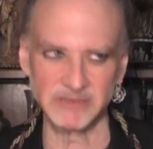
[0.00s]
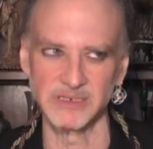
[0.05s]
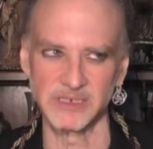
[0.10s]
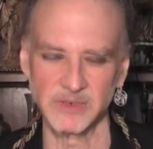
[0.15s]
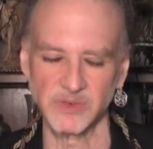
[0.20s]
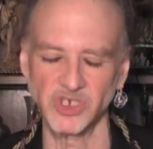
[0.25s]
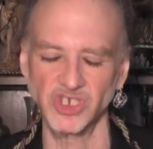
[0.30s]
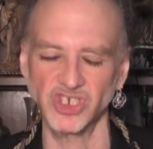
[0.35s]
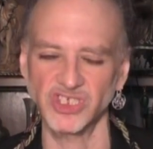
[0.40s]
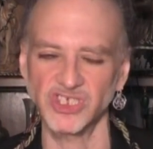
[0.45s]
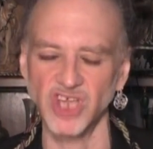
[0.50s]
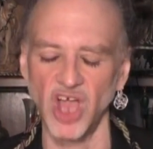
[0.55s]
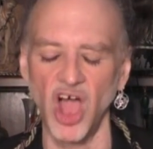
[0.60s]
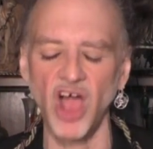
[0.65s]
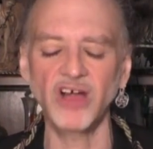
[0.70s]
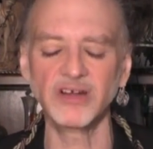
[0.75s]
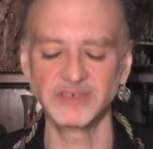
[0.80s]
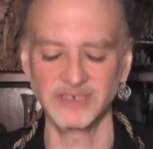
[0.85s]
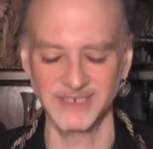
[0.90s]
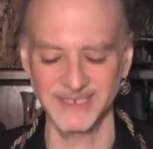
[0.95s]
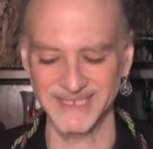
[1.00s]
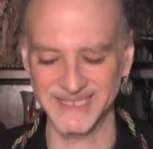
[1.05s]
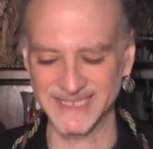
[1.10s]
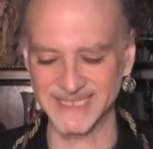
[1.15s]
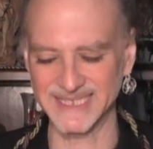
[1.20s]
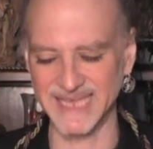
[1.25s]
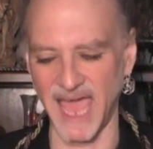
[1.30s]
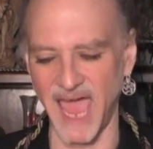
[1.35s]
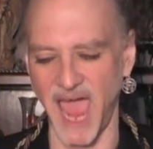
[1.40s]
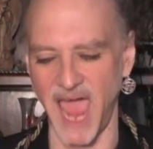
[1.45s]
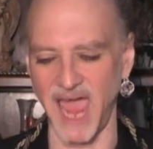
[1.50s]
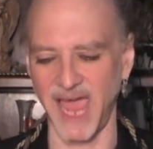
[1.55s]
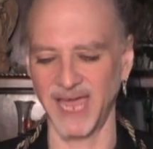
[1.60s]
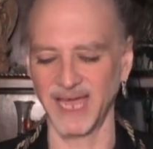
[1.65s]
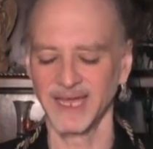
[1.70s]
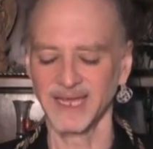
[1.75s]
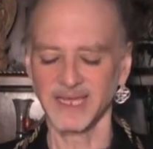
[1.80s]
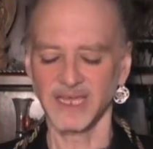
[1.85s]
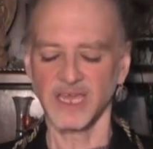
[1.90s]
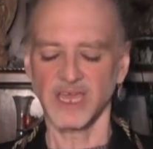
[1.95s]
which is hard to
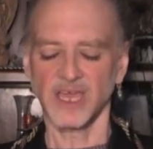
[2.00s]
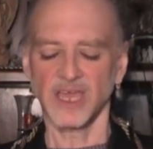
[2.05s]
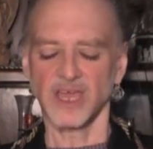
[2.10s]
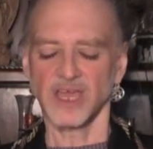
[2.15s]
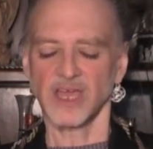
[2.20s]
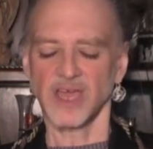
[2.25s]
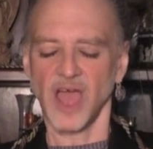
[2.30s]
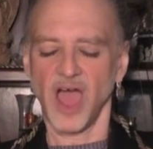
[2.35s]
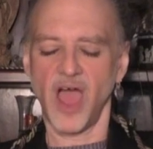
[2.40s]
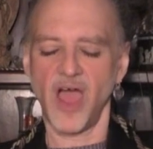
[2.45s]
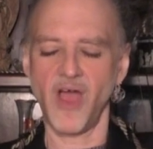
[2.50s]
say.